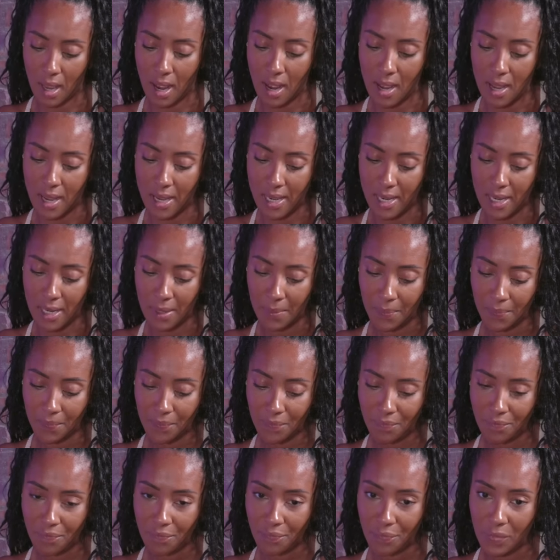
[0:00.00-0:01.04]
I
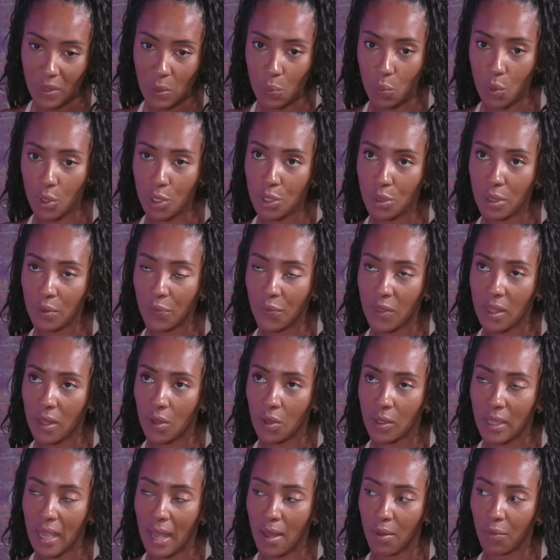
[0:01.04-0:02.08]
wonder if
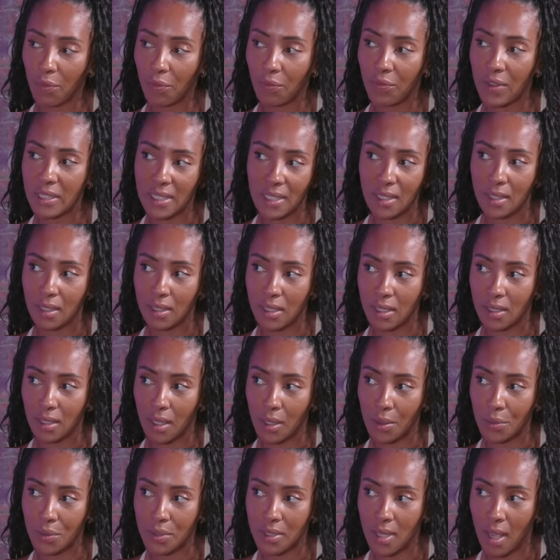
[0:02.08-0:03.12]
they'll get physically
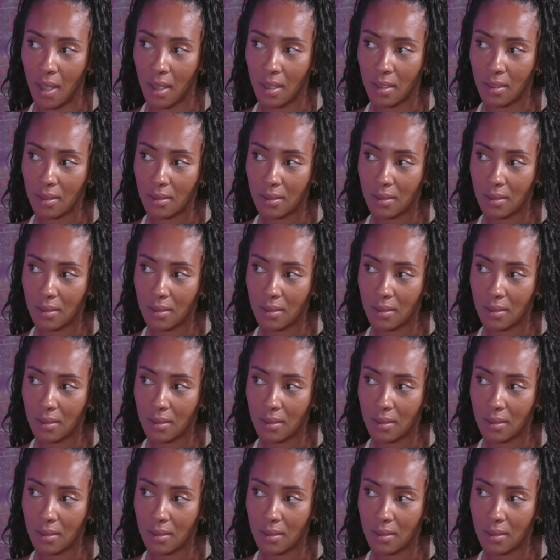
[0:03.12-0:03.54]
closer.